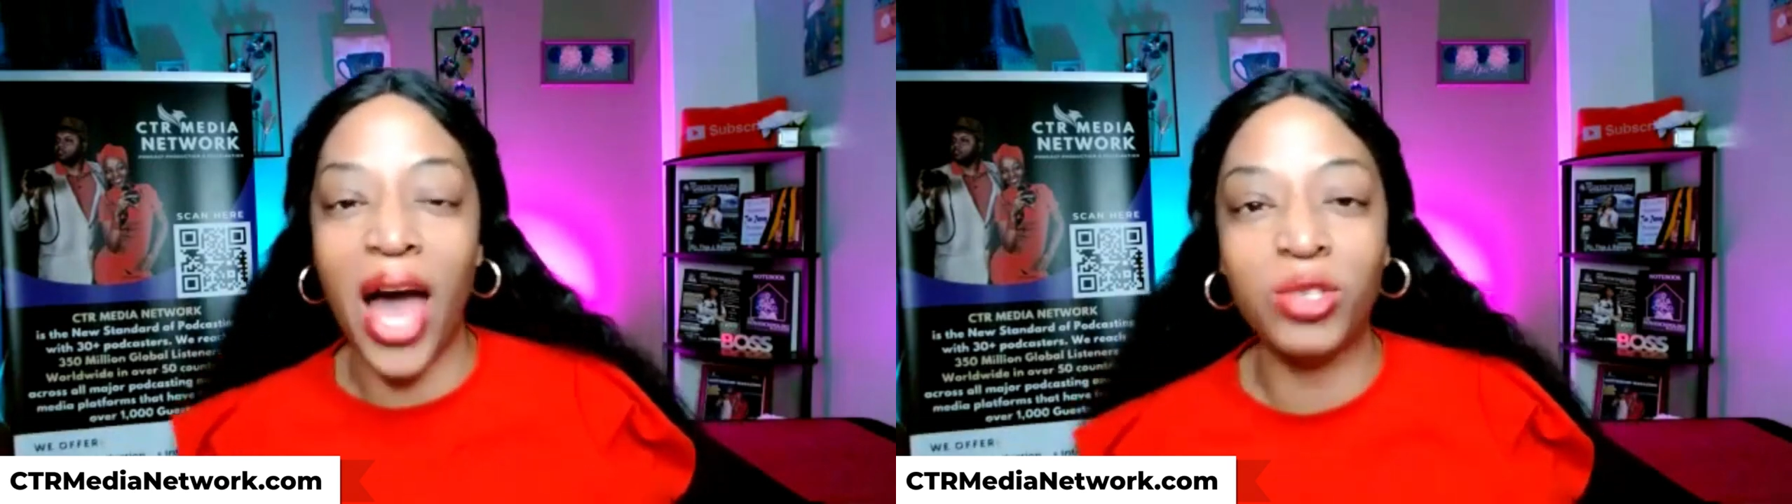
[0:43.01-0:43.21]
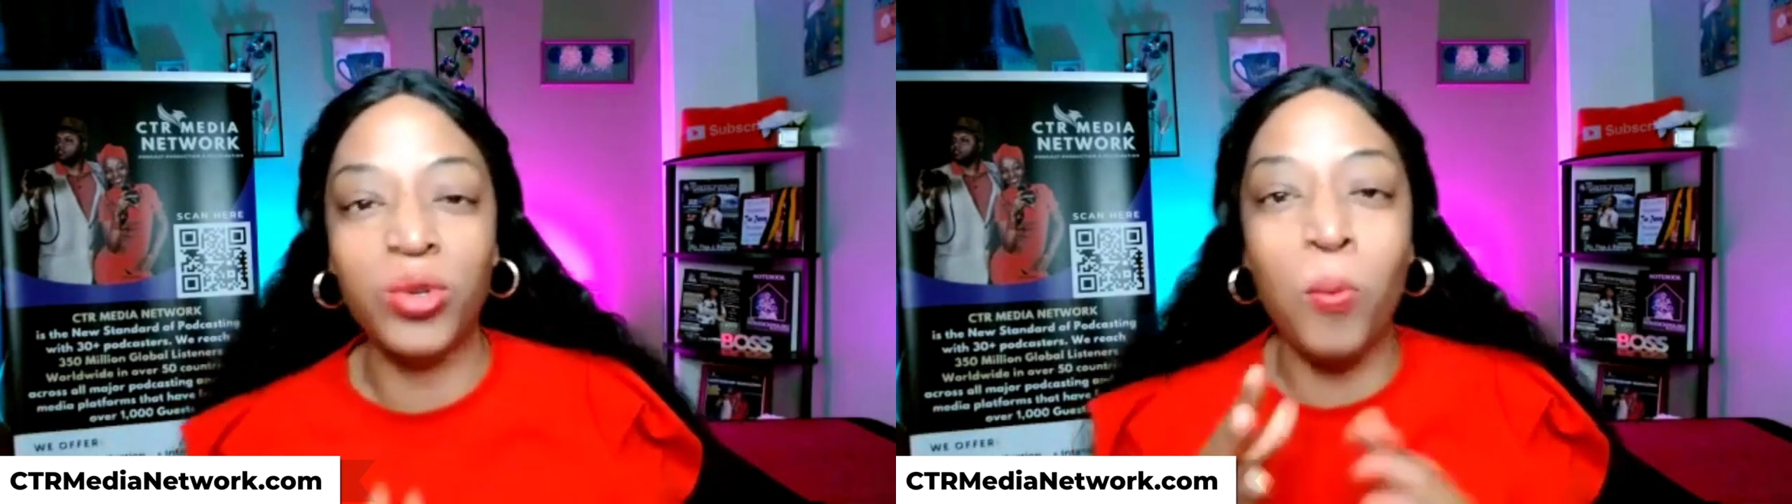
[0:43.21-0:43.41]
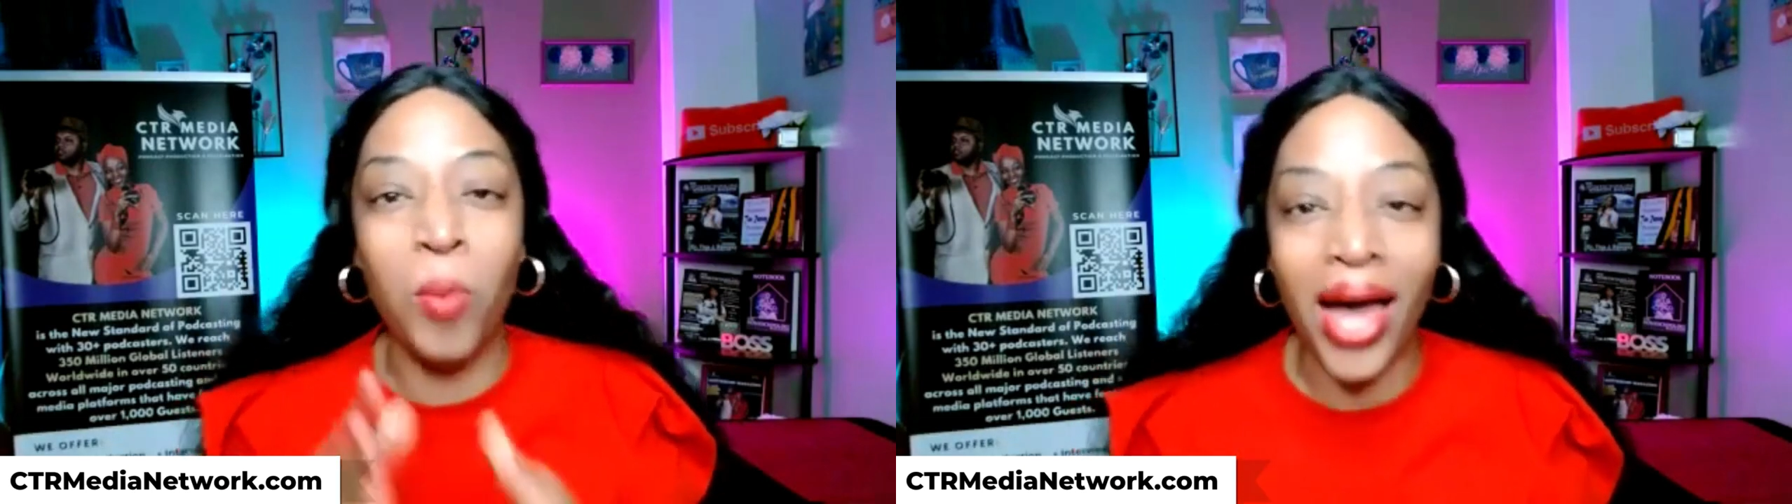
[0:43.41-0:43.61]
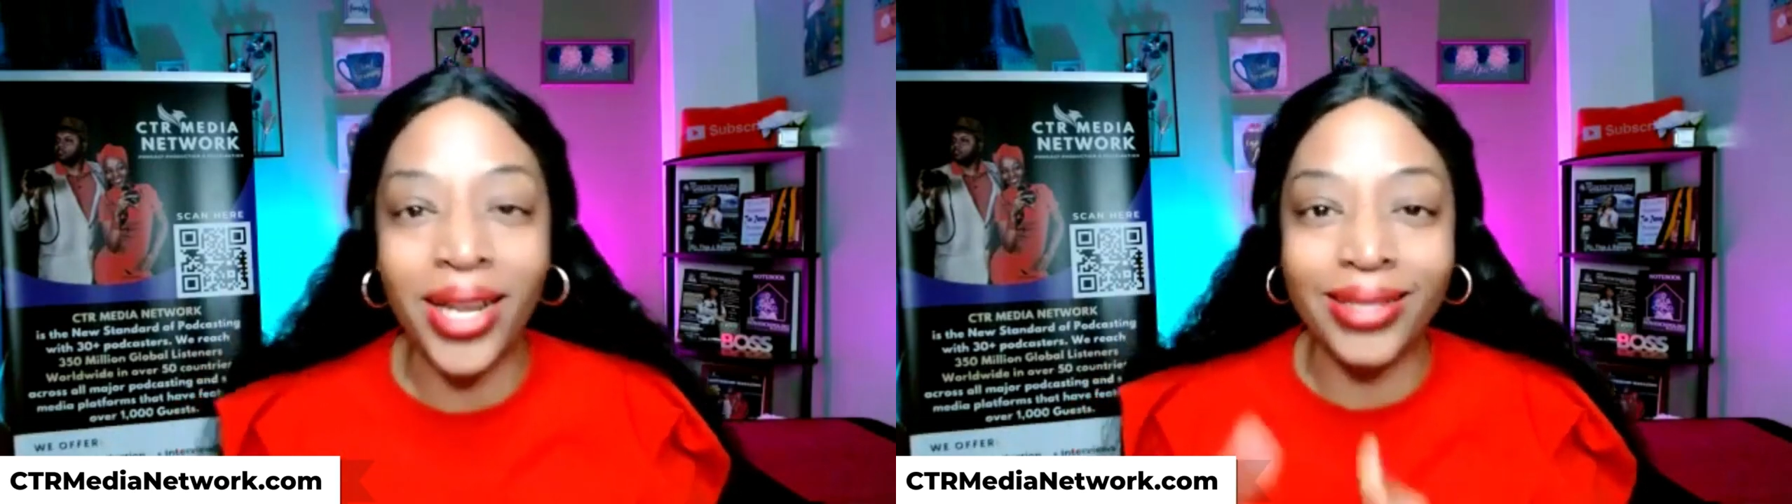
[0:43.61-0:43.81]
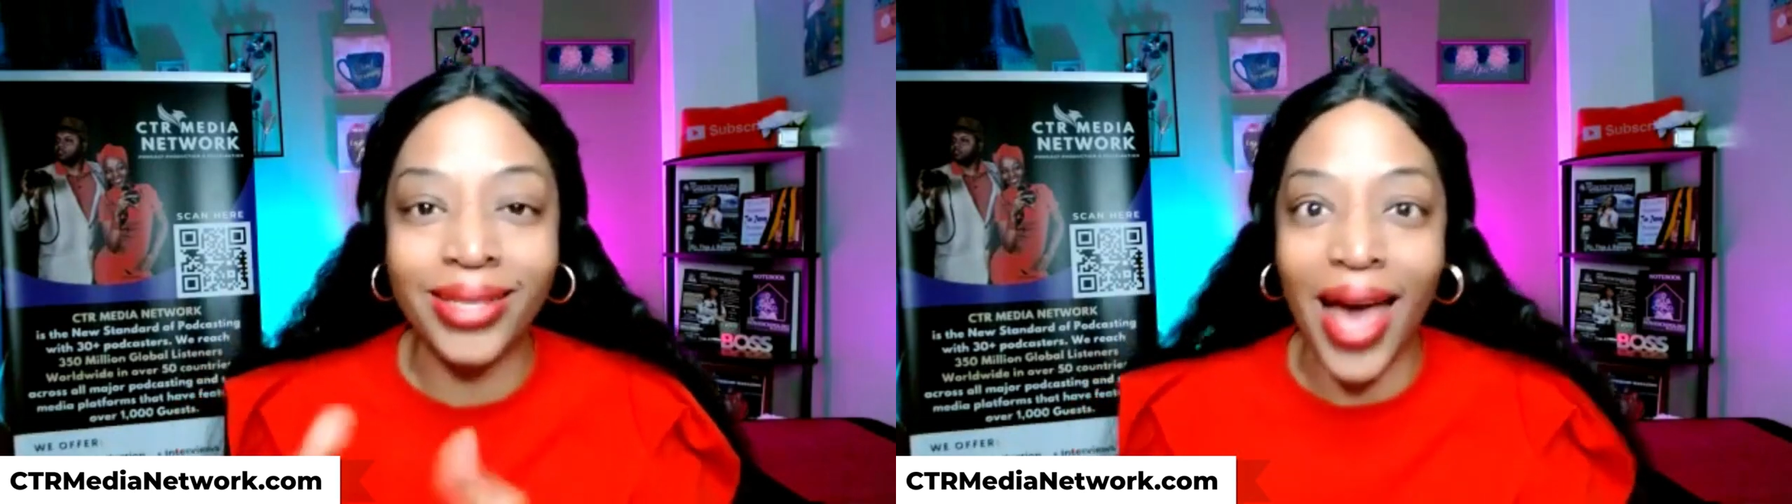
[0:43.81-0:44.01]
how to
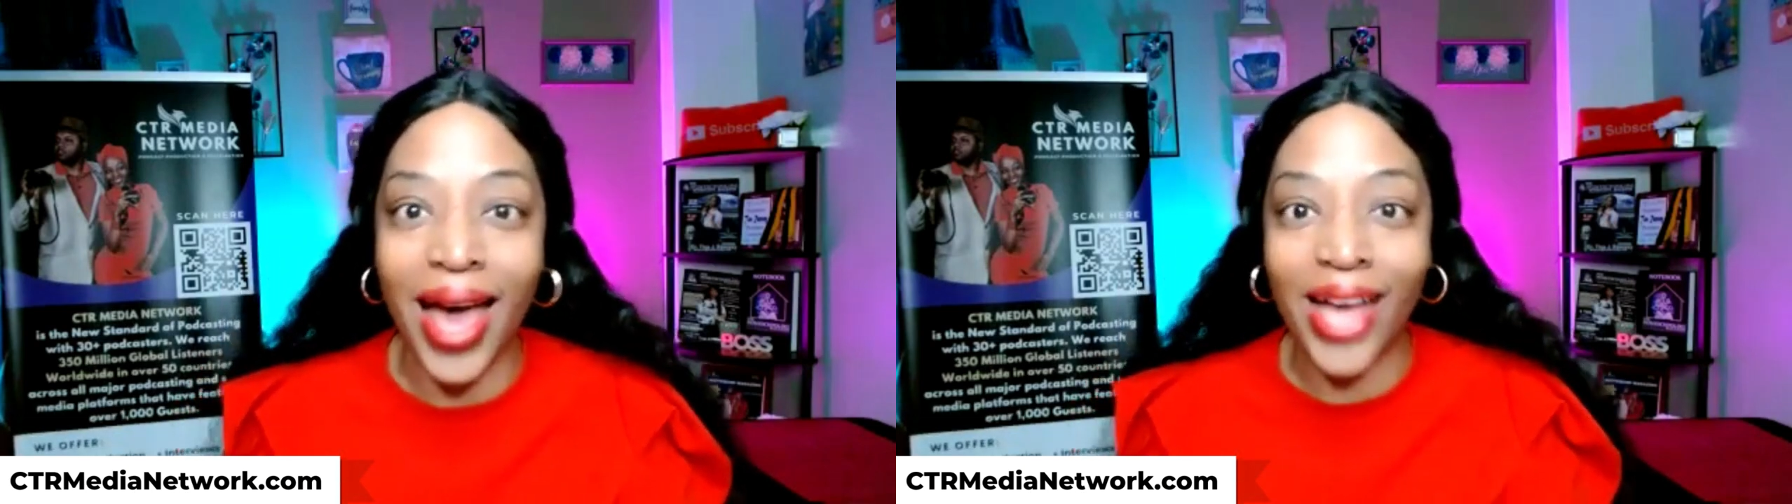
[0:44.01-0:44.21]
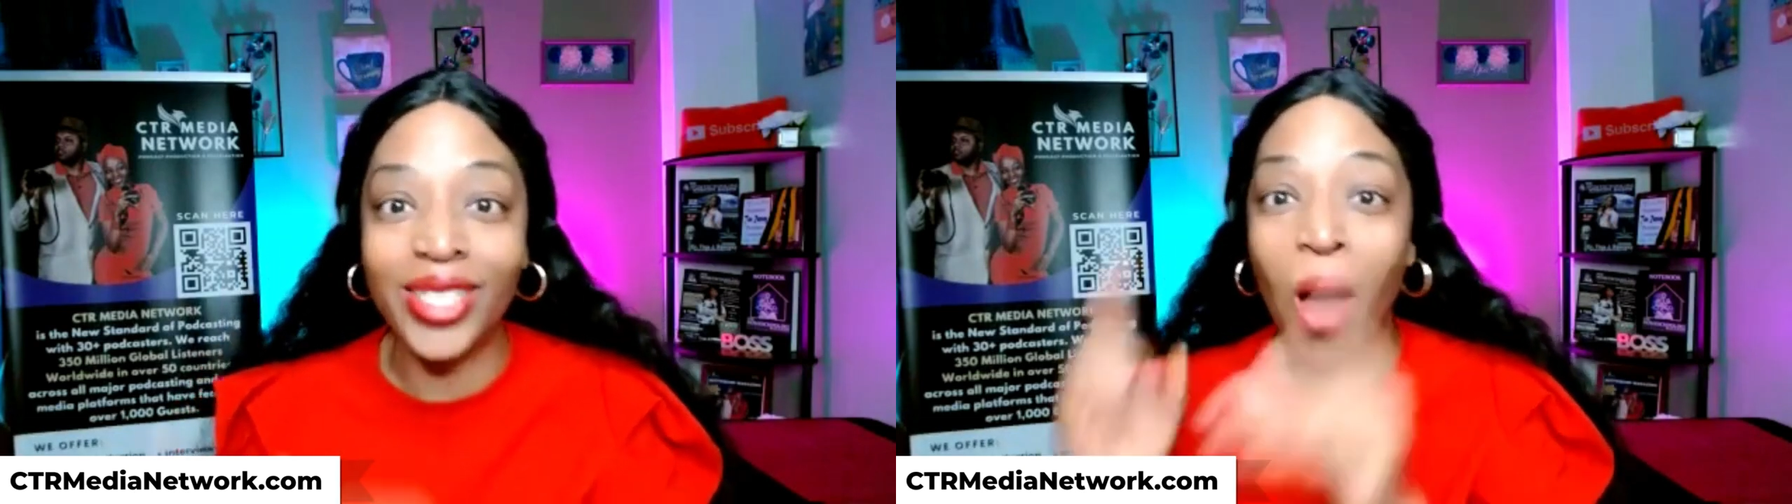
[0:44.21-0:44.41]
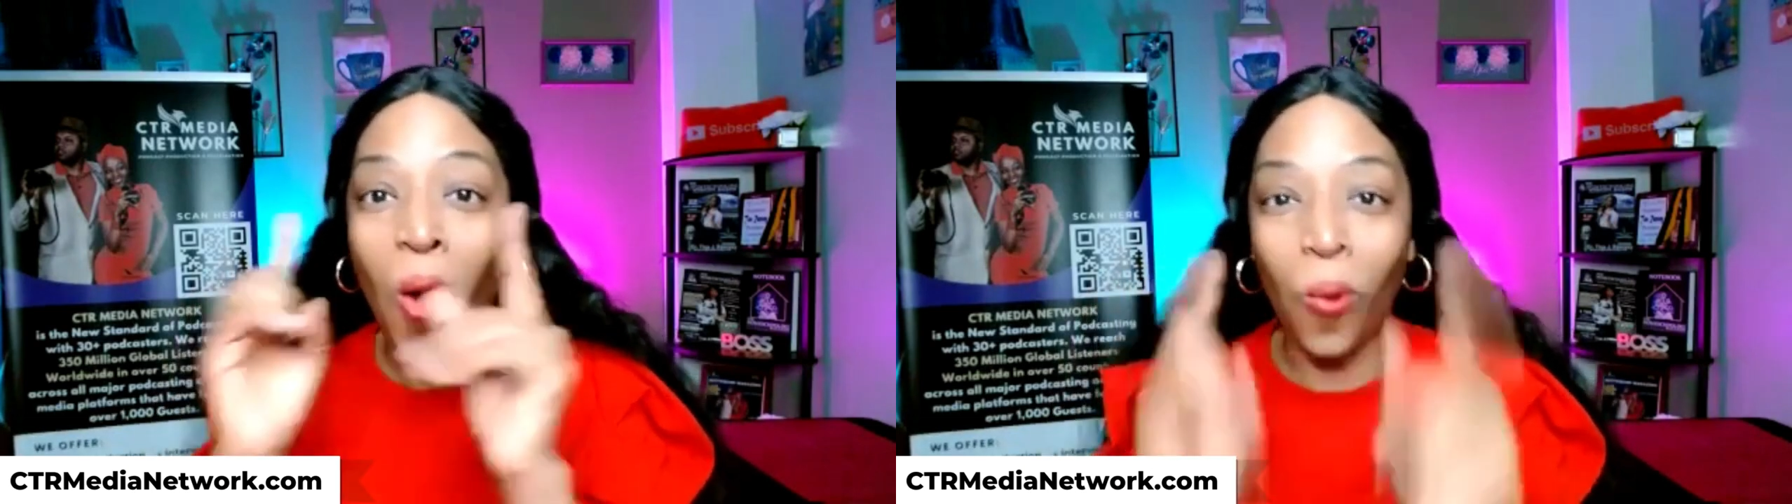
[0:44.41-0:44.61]
monetize